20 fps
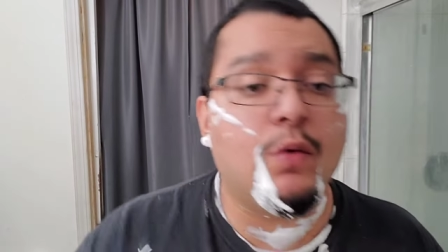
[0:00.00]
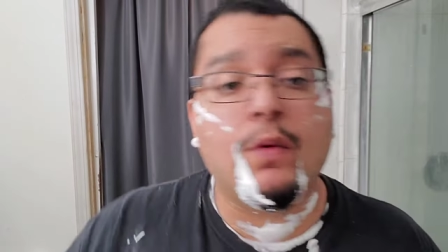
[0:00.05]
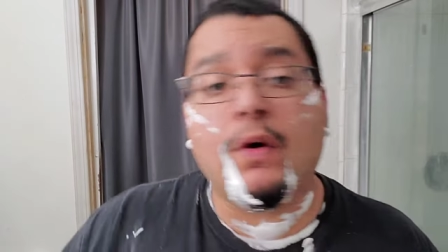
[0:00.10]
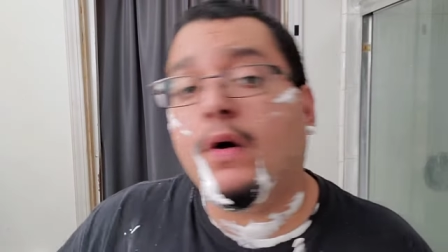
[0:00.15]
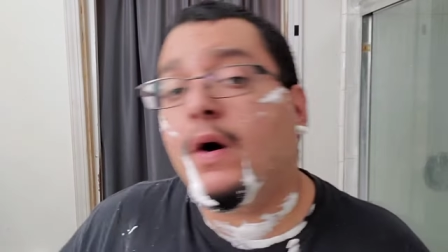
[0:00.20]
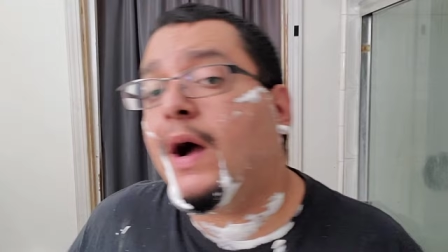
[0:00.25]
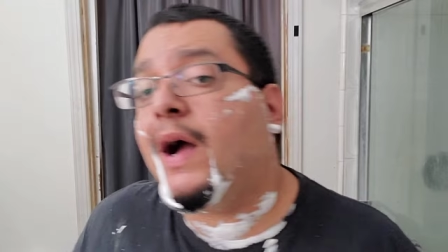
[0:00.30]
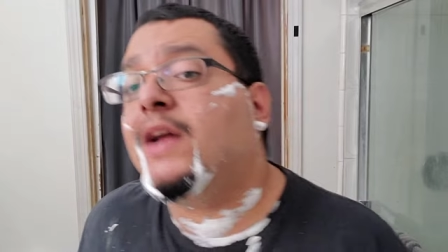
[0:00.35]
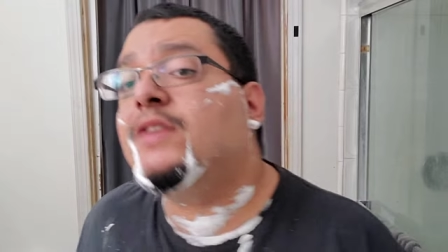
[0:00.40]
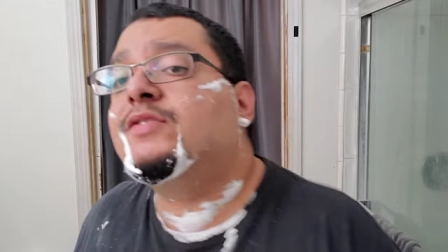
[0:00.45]

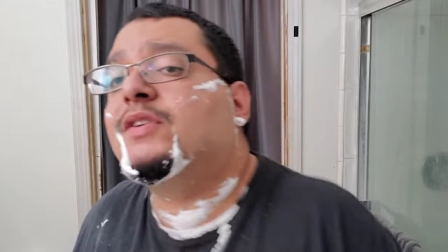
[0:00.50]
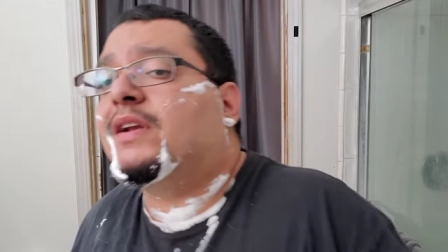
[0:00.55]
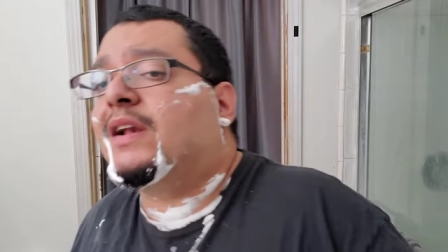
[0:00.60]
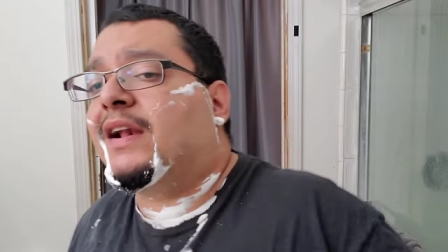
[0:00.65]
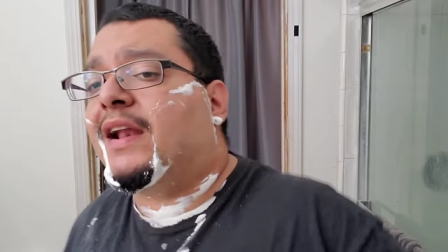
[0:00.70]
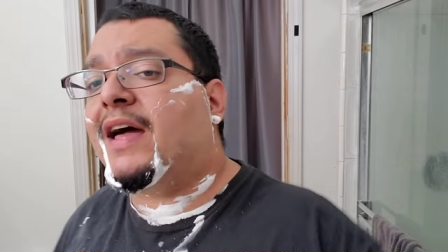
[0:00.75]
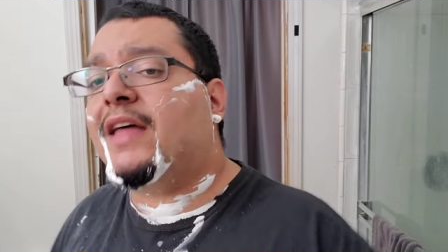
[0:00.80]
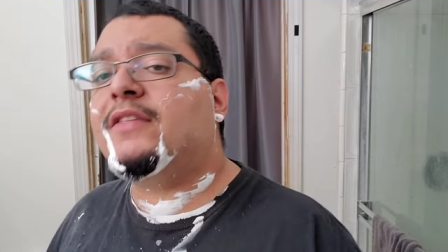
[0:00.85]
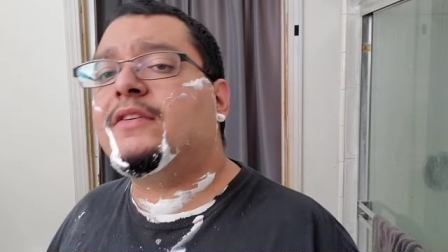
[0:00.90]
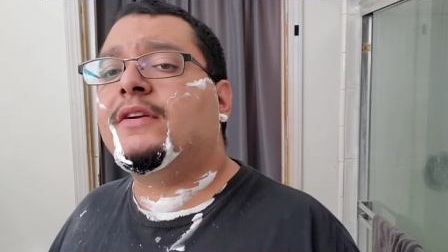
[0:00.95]
well hydrated
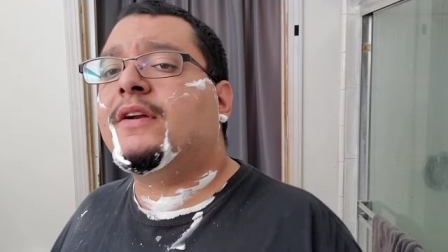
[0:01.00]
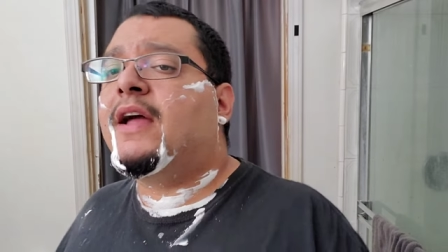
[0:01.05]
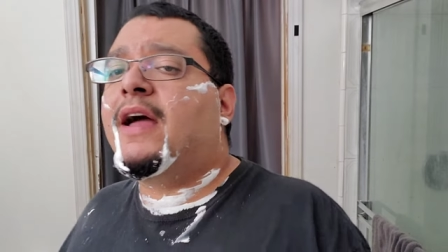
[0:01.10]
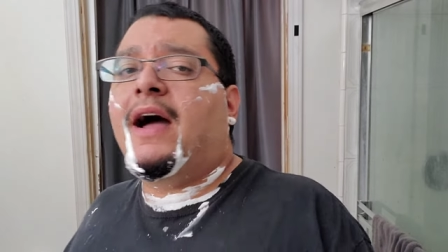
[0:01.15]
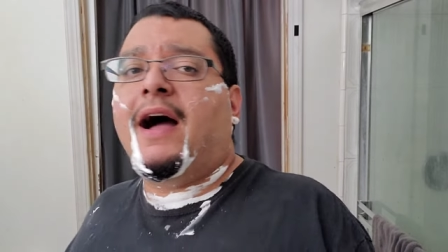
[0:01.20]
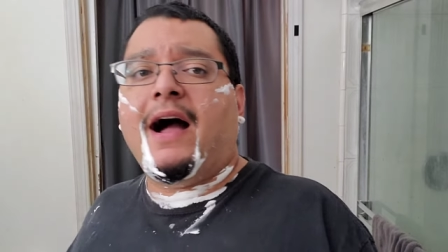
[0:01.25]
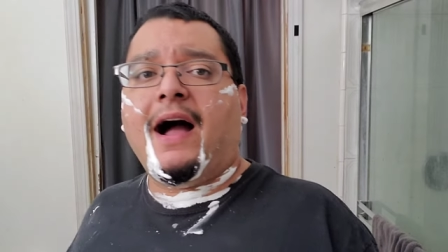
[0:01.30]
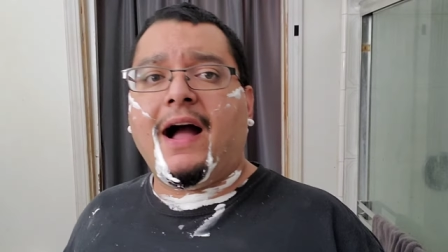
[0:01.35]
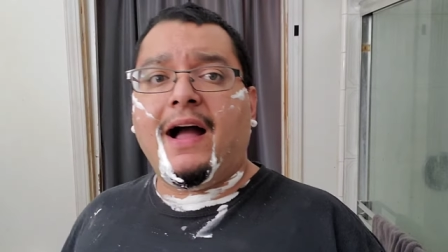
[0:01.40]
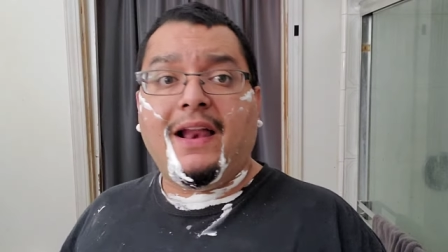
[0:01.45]
lather.
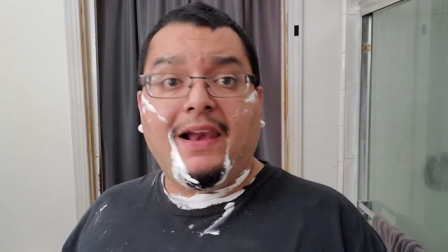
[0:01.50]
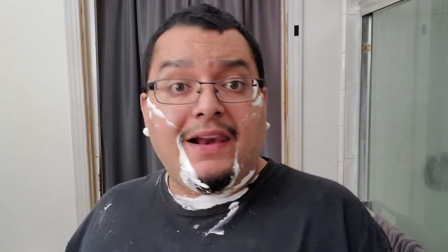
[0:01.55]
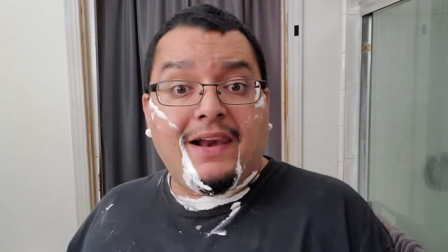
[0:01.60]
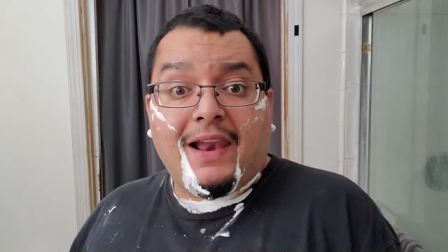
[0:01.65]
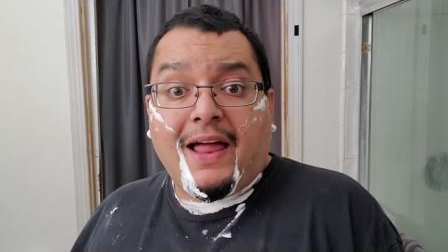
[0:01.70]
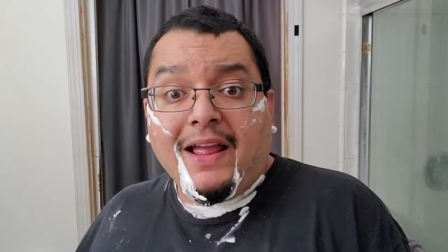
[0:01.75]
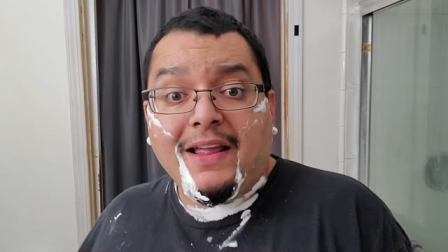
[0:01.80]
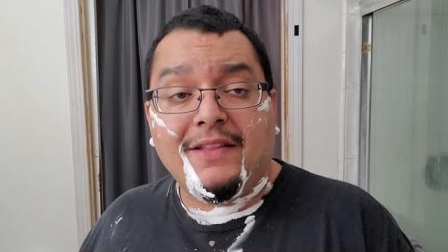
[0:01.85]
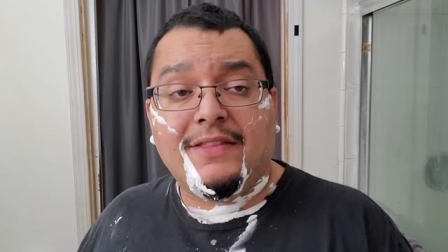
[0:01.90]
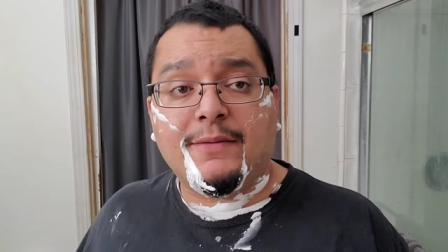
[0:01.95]
I
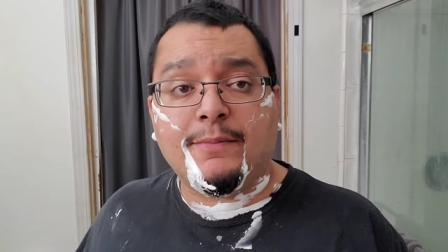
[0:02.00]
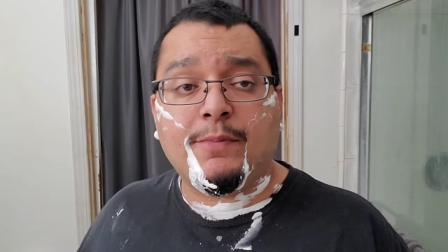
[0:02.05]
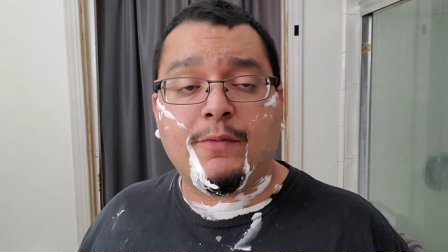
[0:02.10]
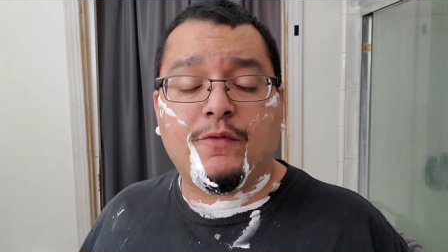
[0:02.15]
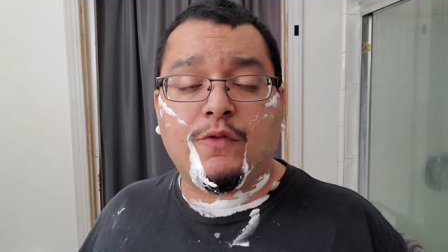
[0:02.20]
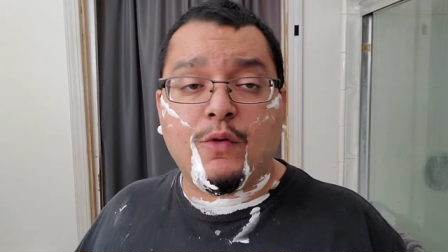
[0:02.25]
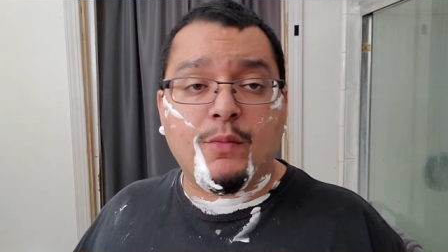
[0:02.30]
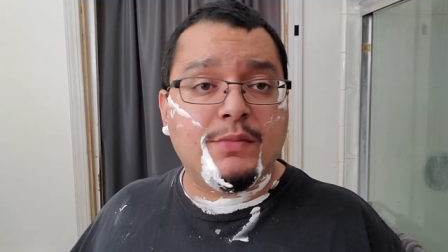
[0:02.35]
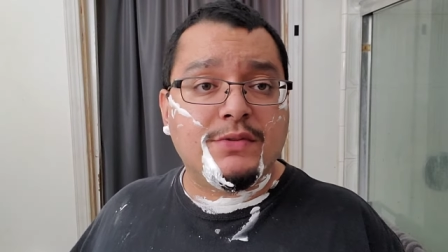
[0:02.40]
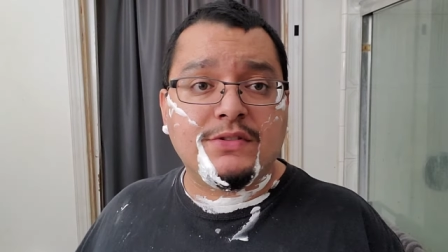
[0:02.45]
like the
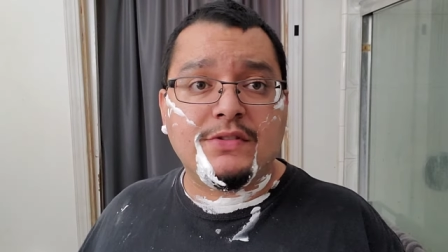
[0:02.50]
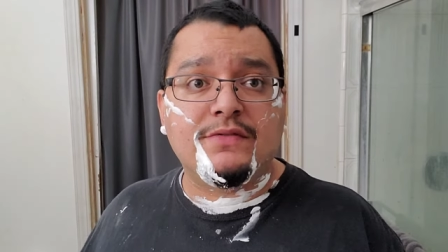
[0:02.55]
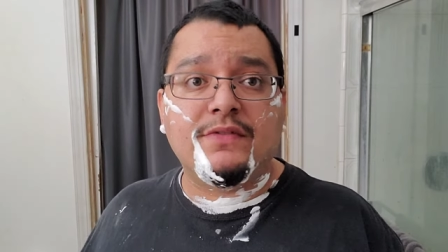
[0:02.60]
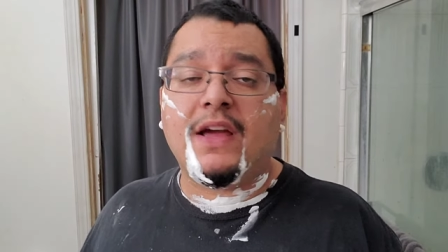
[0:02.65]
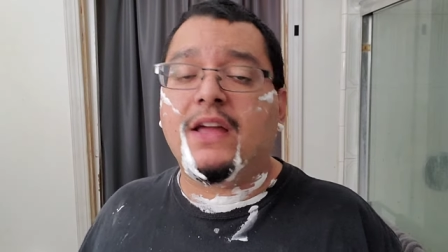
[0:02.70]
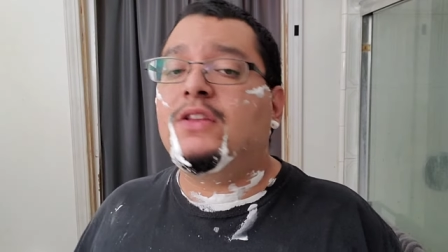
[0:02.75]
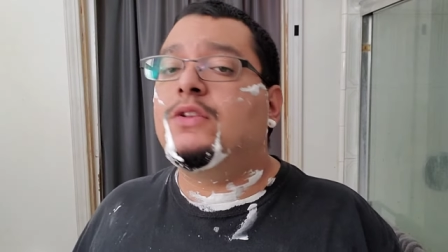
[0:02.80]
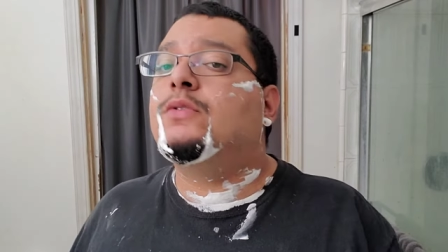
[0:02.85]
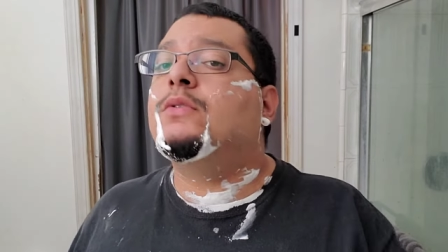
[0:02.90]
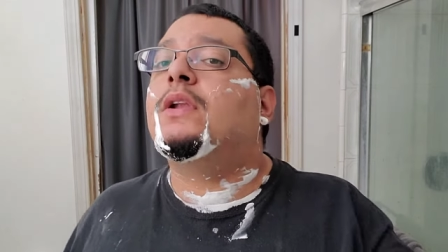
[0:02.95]
performance of
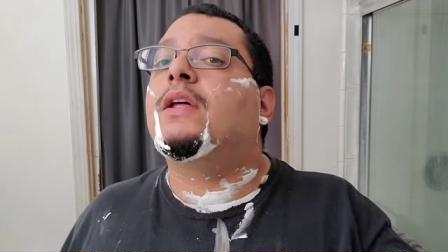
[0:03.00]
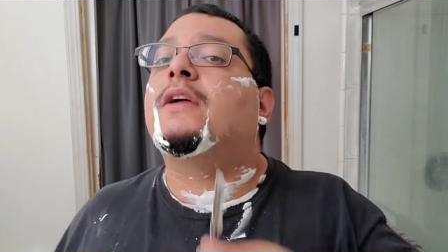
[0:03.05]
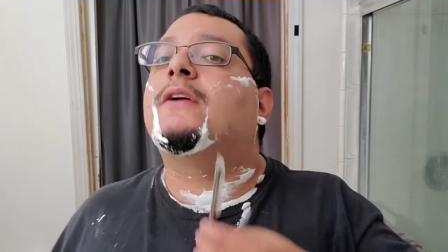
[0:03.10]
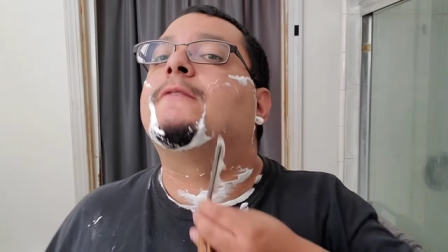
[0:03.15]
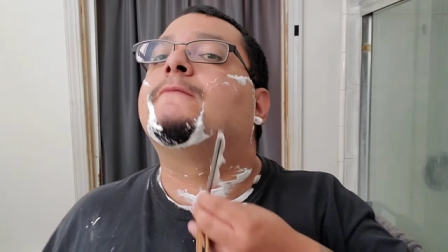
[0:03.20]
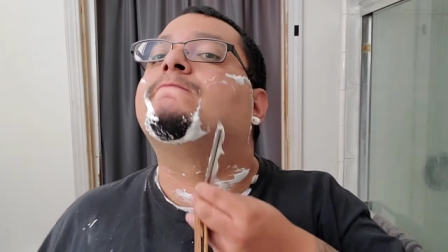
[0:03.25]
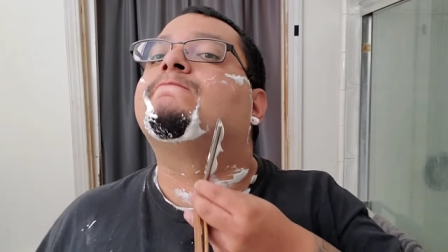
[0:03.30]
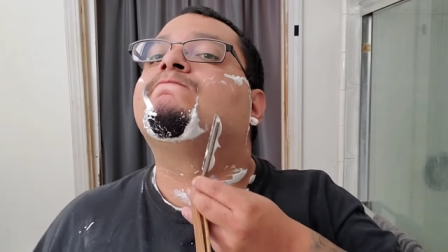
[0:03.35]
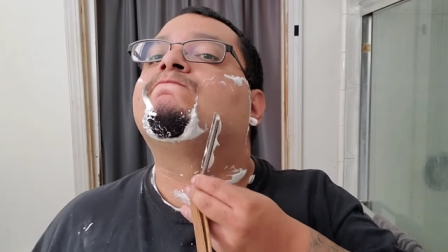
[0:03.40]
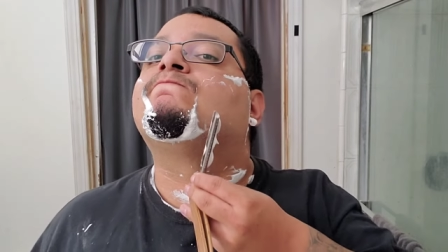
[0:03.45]
Van Yulay.